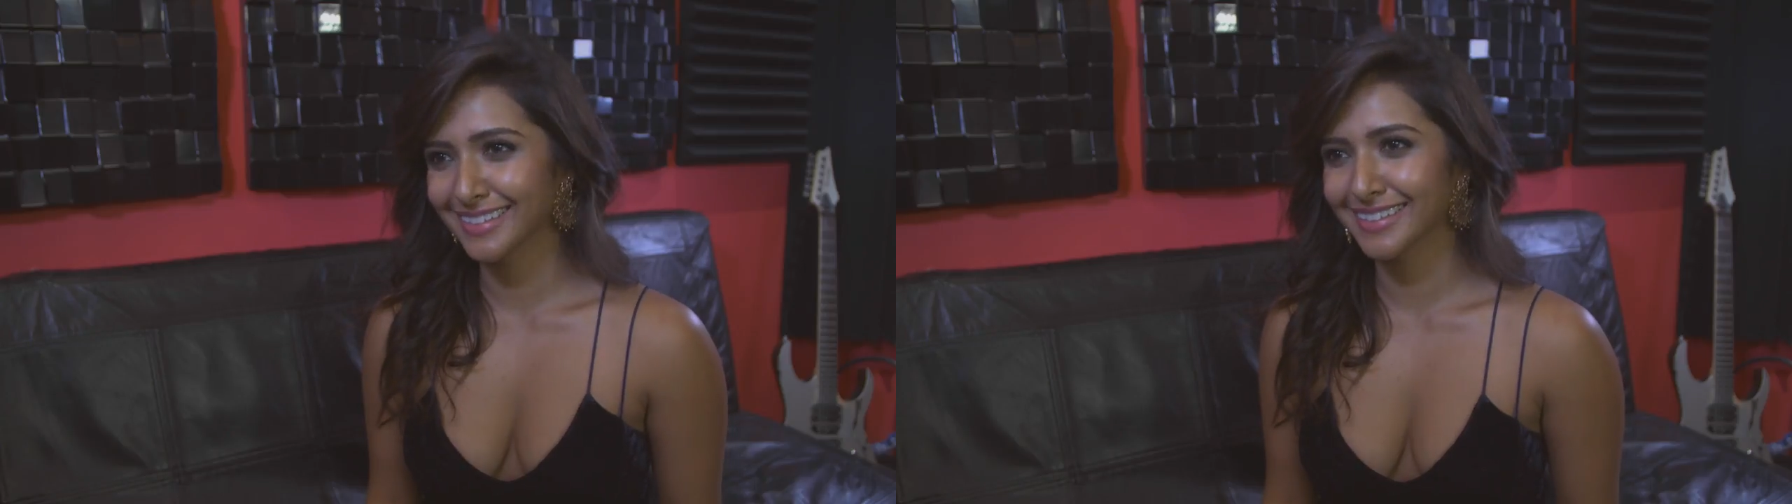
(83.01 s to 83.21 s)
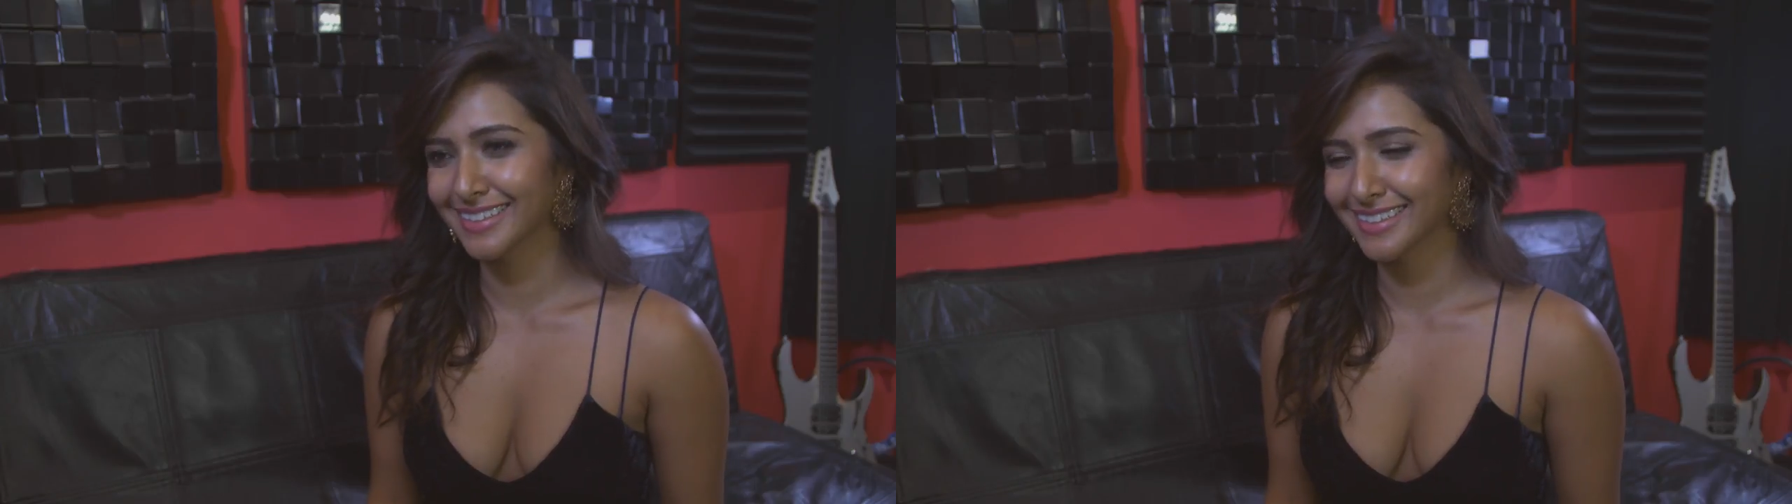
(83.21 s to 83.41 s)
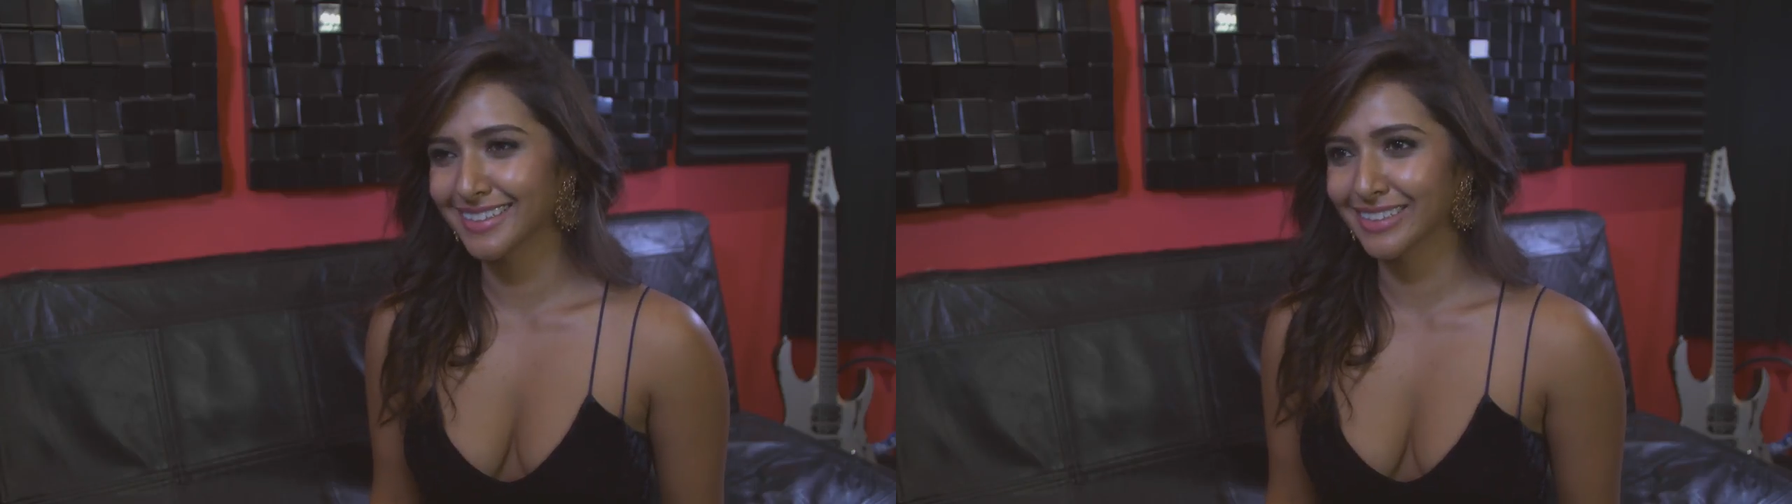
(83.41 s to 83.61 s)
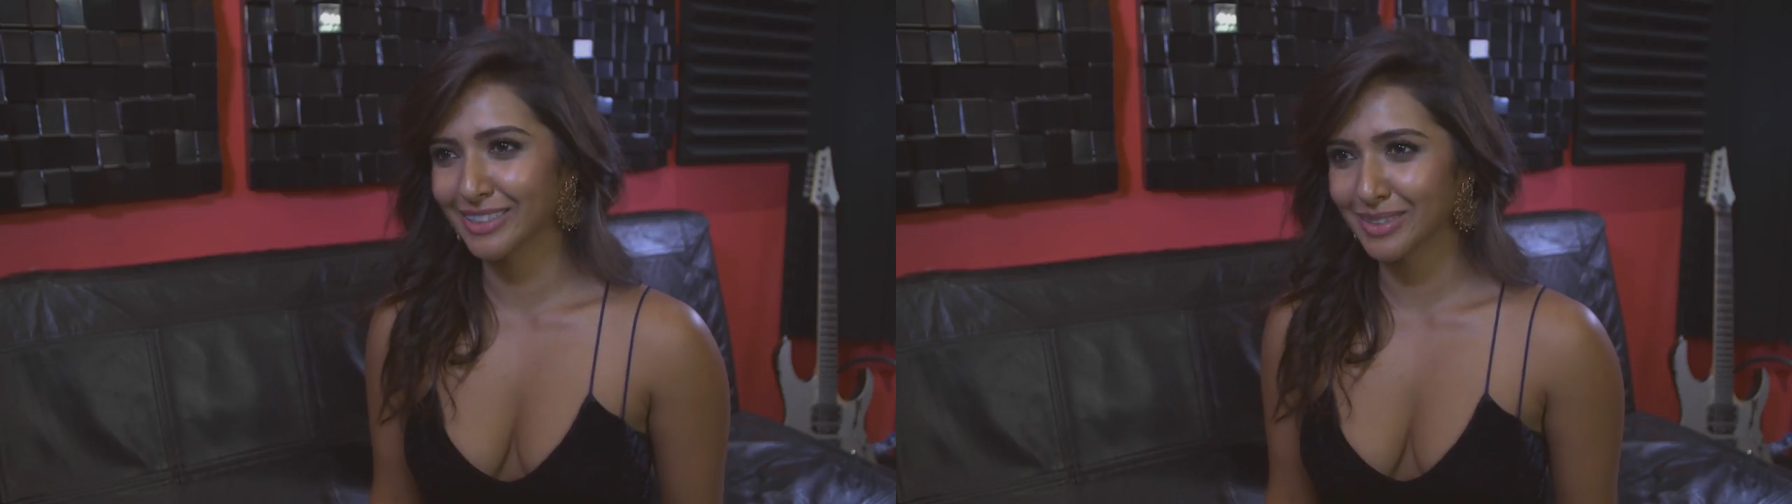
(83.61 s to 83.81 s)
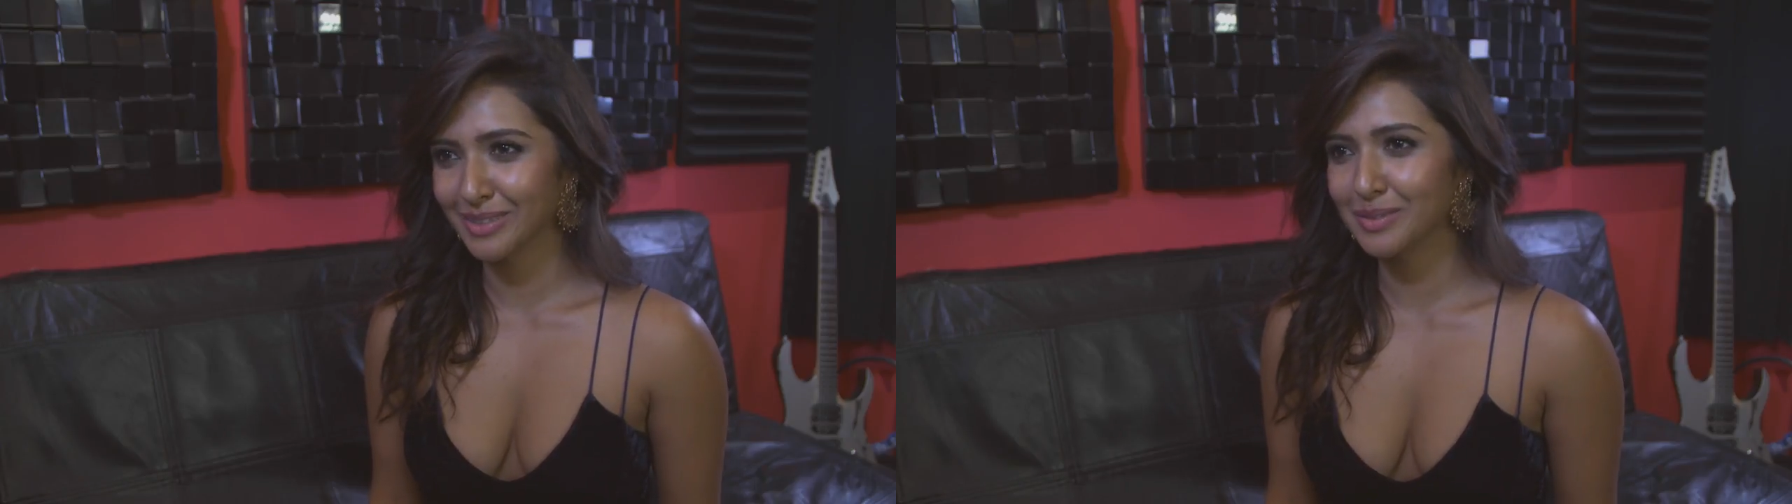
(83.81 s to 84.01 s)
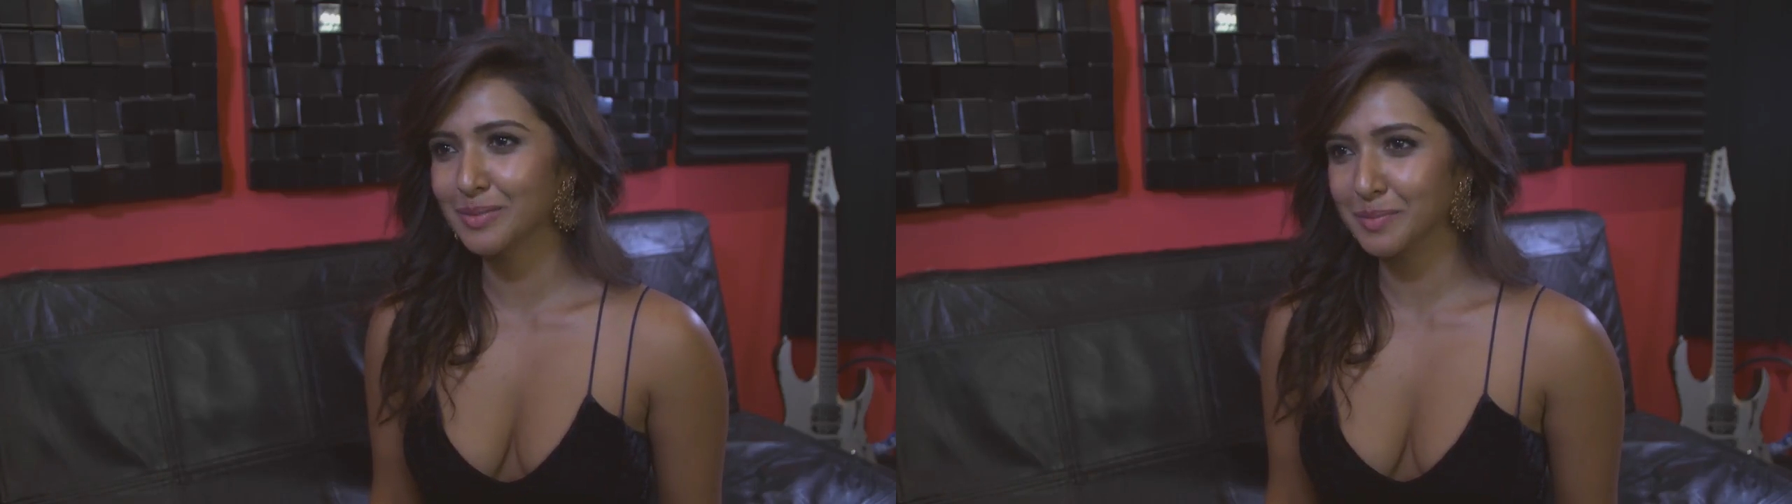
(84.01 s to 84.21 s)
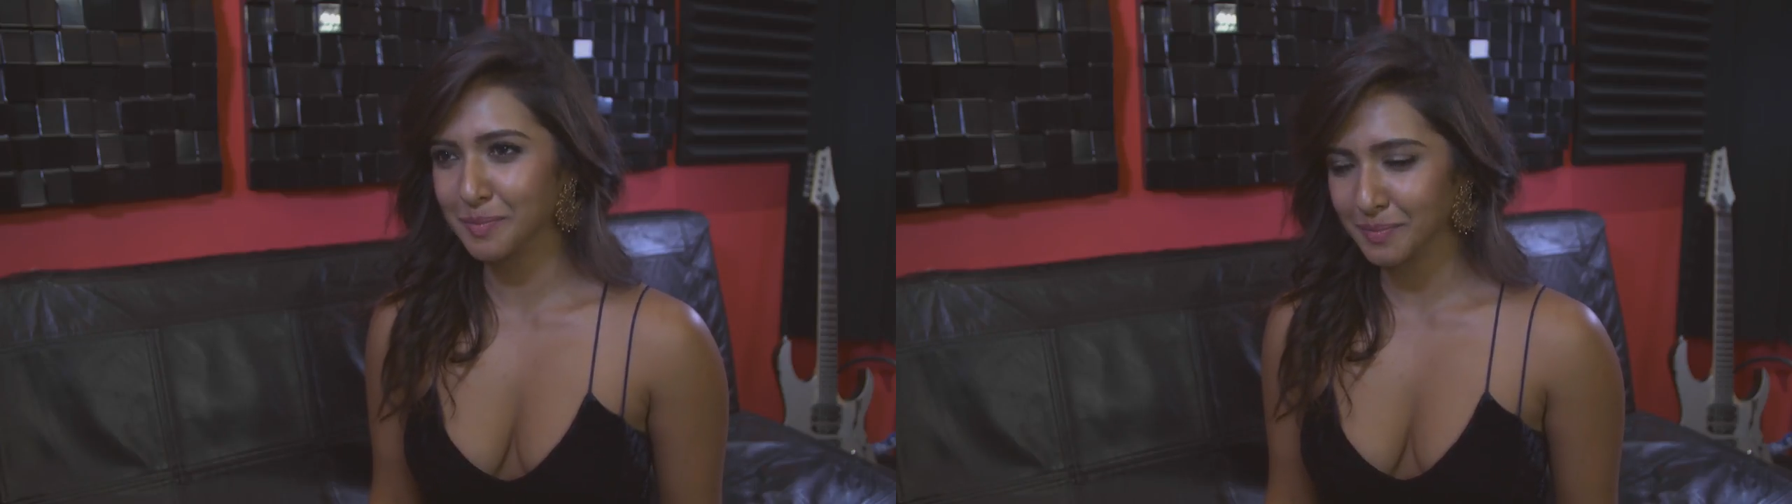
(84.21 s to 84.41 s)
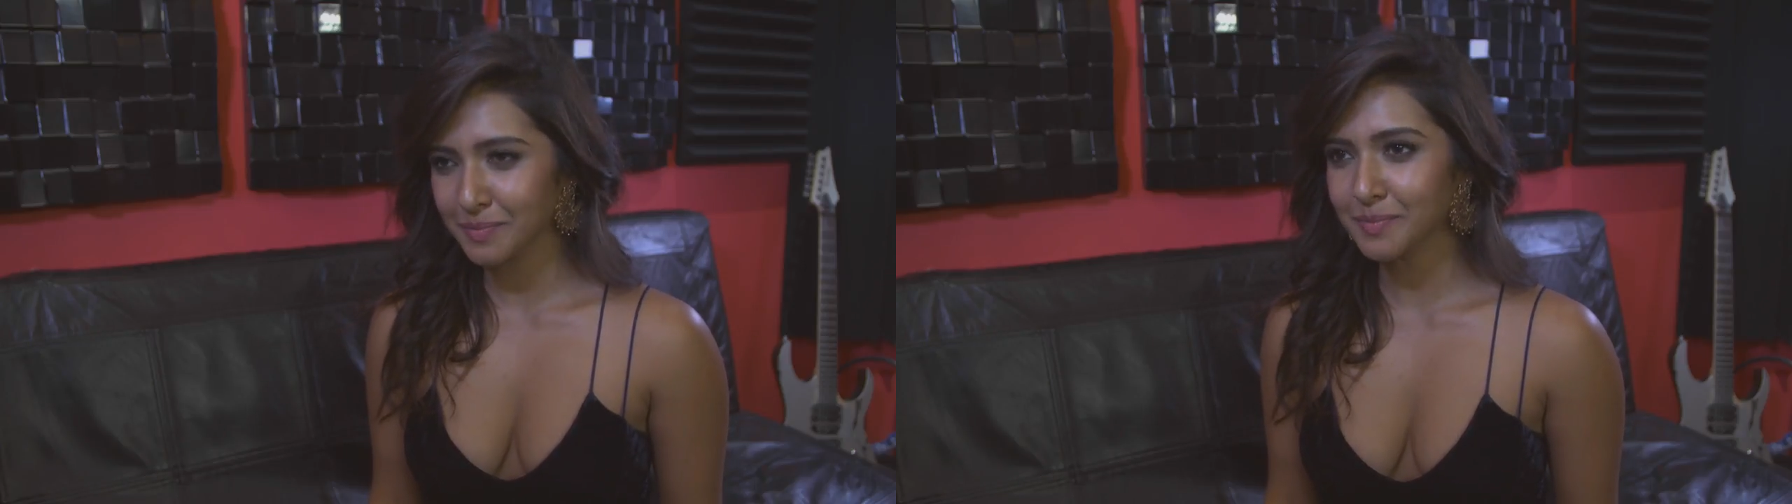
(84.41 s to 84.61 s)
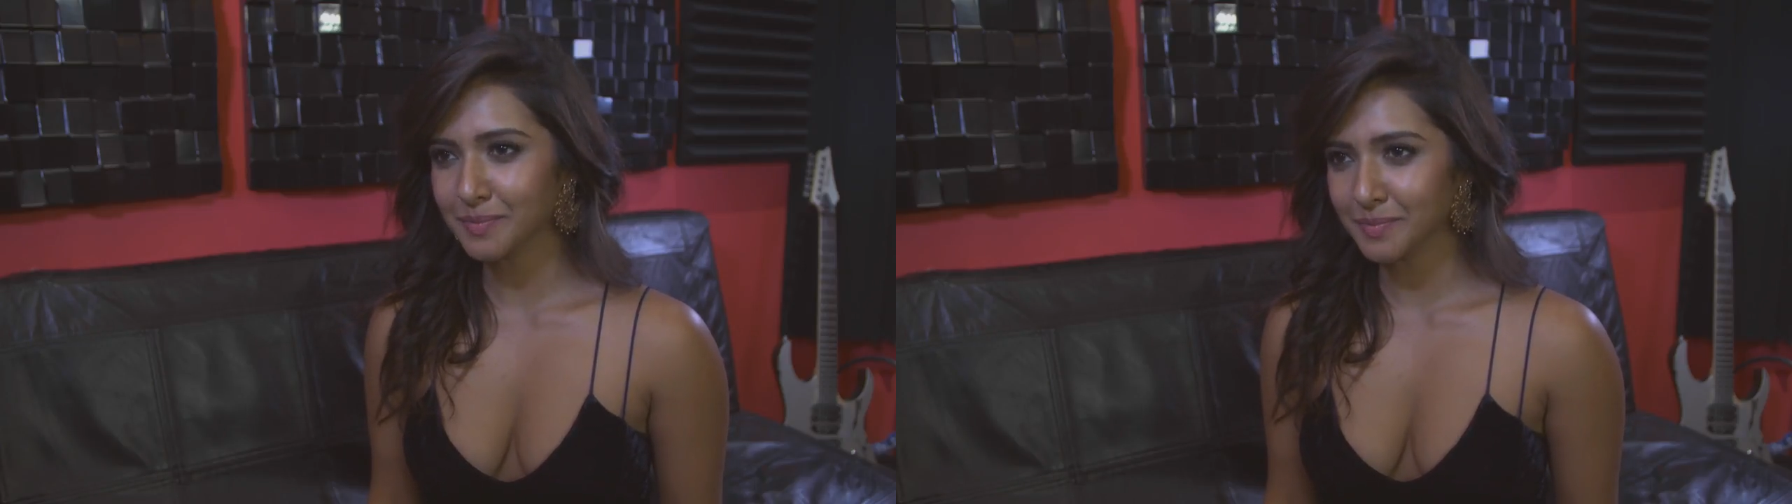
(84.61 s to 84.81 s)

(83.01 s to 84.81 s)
radio come from? As a kid,